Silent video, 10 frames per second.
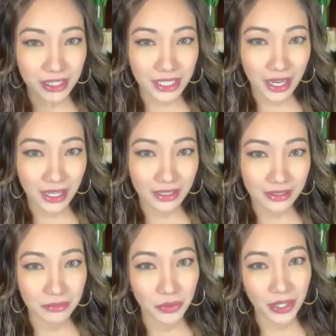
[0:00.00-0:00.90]
got,
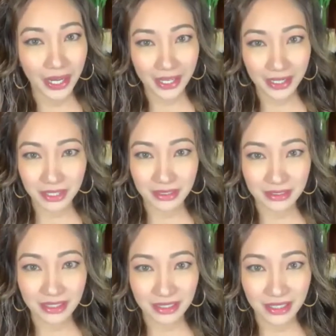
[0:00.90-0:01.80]
the more
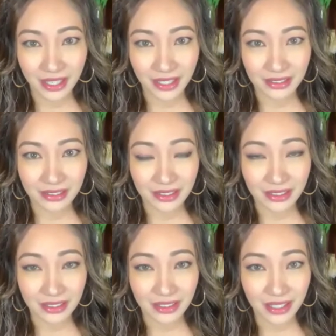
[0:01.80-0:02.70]
enemies he gained
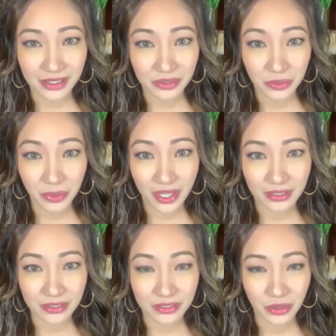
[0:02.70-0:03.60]
as
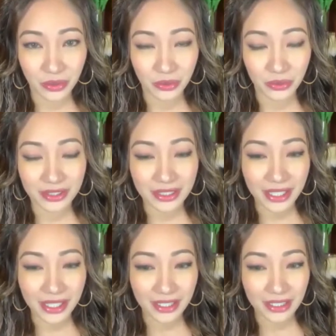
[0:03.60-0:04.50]
well. So
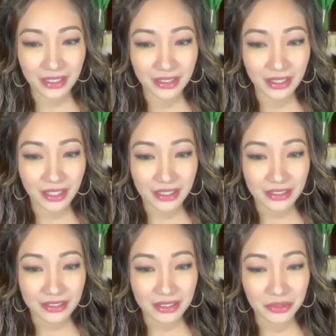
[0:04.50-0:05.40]
then
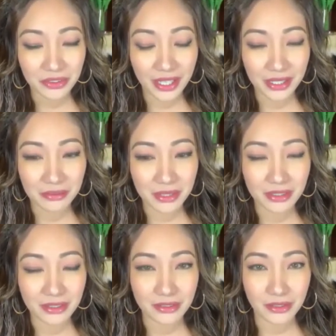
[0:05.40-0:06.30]
some of the
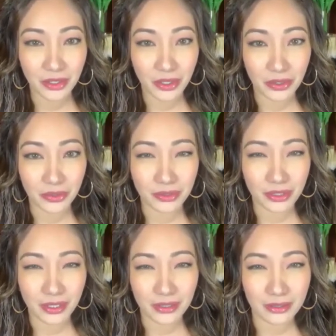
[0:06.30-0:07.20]
enemies, you know,
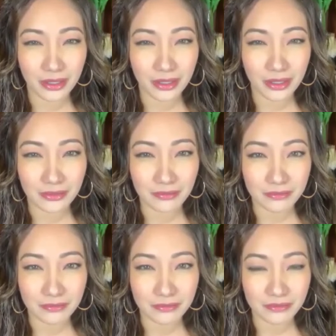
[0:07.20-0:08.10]
they're like,
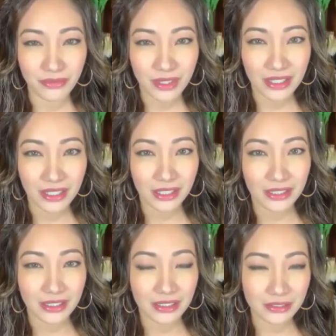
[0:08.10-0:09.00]

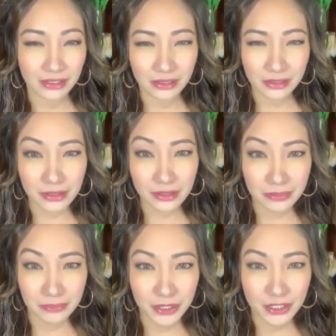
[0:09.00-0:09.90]
he's a little
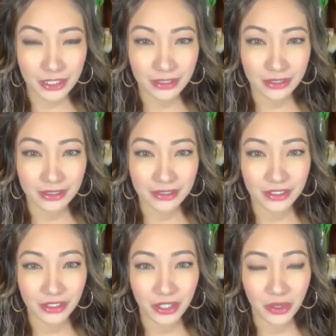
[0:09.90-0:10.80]
suspicious,
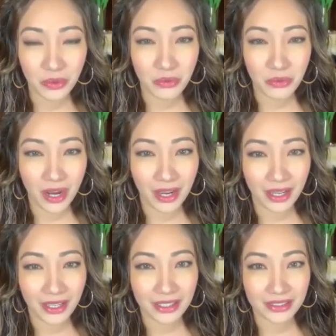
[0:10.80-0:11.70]
you know,
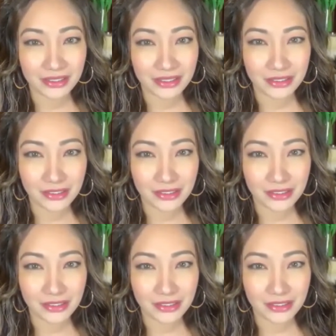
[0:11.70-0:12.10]
why is his